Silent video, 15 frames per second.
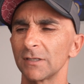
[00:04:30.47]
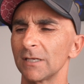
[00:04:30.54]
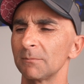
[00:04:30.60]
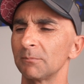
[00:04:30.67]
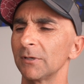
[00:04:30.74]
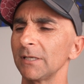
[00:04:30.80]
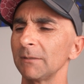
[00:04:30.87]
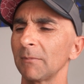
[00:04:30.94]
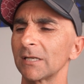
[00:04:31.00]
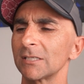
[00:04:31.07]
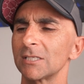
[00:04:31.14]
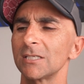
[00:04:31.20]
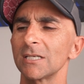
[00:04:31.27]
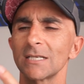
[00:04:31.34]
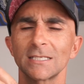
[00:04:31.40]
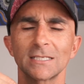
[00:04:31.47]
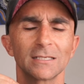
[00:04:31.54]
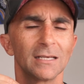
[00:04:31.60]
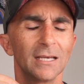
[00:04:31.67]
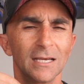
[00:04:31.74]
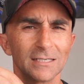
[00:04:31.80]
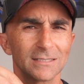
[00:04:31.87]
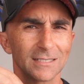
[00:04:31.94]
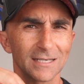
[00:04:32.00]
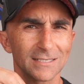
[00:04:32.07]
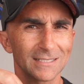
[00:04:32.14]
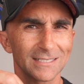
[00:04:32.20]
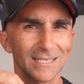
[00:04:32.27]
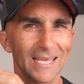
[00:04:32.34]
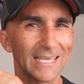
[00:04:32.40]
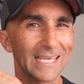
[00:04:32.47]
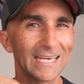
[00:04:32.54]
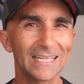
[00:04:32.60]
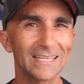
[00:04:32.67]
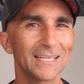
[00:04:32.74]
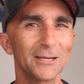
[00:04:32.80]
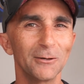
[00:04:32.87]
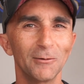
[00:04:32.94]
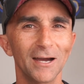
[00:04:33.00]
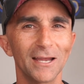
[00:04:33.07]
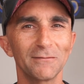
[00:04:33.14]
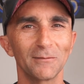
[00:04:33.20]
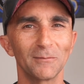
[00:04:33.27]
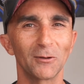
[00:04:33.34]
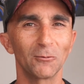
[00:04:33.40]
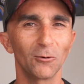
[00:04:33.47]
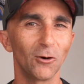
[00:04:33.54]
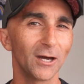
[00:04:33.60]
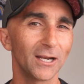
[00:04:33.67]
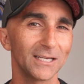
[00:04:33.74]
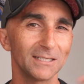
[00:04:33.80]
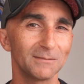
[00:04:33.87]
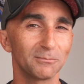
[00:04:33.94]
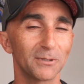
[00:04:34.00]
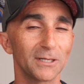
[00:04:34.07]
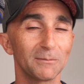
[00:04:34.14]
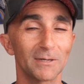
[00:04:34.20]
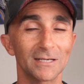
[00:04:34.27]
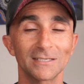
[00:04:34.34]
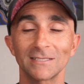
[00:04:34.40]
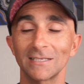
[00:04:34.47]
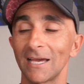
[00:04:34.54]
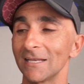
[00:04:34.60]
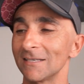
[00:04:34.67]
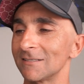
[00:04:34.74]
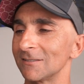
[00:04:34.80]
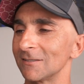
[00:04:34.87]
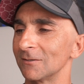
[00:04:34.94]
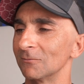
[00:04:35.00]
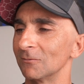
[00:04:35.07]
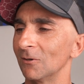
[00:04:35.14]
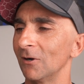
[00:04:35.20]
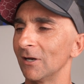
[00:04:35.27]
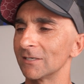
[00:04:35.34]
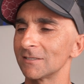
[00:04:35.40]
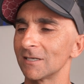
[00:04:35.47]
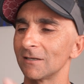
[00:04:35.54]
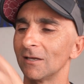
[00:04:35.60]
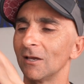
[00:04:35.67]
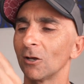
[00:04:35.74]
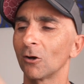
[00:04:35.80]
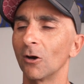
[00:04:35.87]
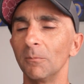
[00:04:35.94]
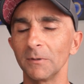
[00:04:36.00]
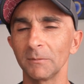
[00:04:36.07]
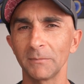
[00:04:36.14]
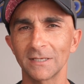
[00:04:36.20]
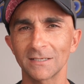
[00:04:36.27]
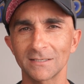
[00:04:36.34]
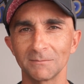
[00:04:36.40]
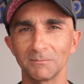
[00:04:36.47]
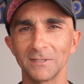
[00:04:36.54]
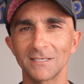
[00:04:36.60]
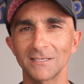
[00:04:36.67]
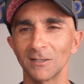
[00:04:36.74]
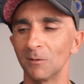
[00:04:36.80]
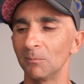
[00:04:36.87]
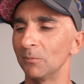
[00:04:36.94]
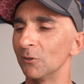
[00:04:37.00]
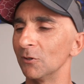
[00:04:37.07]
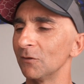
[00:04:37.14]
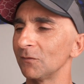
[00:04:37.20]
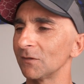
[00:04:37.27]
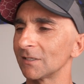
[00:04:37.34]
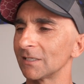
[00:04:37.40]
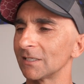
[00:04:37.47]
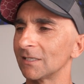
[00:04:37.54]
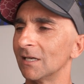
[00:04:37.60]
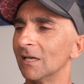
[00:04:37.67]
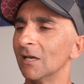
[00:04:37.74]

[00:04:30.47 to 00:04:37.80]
So it pretty much just doesn't take anything away from the ride. It pretty much just adds to the ride, so complements the midsole perfectly.